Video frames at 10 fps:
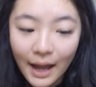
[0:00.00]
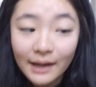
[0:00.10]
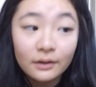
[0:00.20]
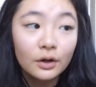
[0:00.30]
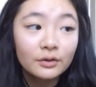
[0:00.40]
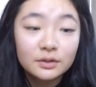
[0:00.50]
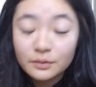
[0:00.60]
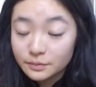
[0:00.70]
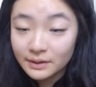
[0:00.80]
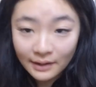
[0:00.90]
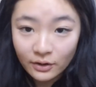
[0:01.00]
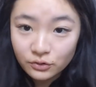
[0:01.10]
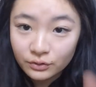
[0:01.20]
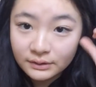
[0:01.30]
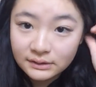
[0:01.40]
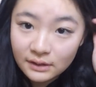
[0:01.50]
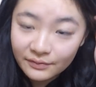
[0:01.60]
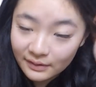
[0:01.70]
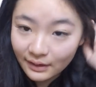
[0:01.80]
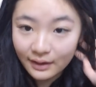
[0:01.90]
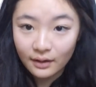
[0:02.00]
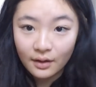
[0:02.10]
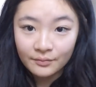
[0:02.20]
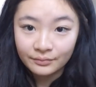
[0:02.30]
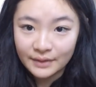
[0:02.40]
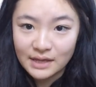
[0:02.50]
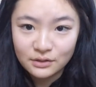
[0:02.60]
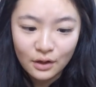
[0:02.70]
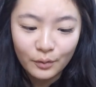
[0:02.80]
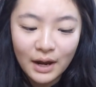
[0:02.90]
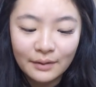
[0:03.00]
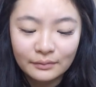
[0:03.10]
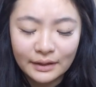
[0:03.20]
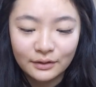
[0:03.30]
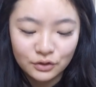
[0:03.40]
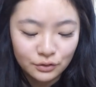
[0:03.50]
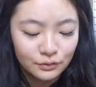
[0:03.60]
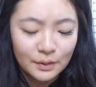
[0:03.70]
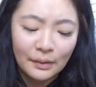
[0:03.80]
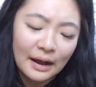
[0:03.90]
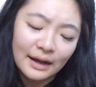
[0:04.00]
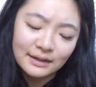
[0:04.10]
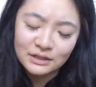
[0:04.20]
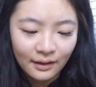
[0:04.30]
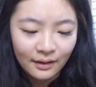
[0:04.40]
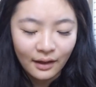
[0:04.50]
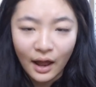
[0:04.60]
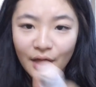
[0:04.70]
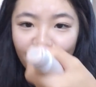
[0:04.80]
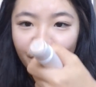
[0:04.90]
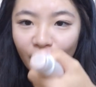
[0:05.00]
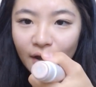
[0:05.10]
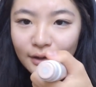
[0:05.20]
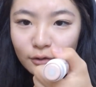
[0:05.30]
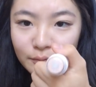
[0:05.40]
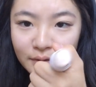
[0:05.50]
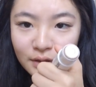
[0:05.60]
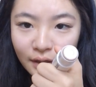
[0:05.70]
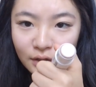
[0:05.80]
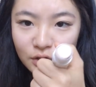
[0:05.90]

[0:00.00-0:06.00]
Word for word: Like, I know it's supposed to be natural and stuff, and like, that's not why I'm like surprised. I thought it would be